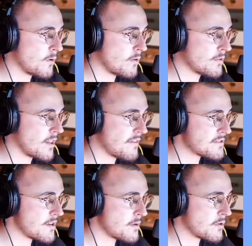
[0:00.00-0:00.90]
on the left
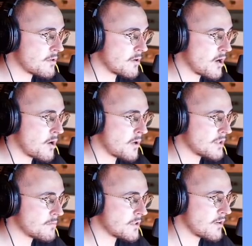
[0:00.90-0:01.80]
side, we're gonna go a
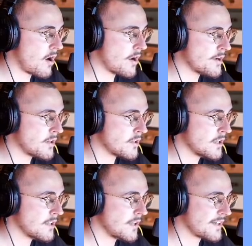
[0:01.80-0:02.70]
little bit higher,
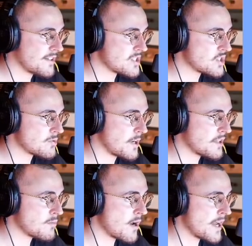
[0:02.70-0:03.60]
like in a
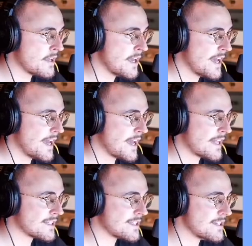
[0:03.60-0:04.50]
straight way.
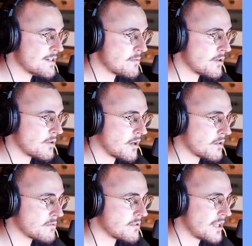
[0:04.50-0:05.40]
And here, we're gonna
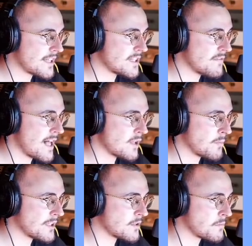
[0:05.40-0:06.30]
like
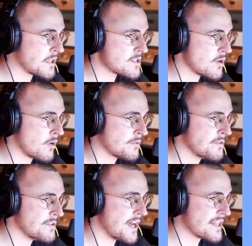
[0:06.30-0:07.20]
develop a little bit
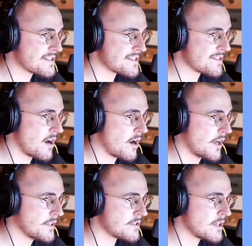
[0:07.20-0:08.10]
on that
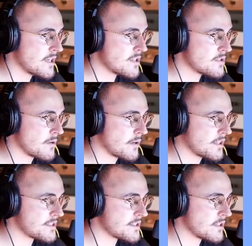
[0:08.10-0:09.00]
side. So
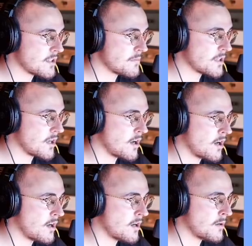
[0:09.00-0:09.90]
it's gonna
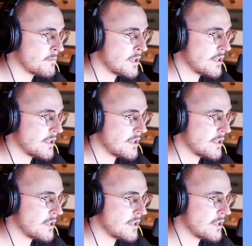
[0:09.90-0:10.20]
become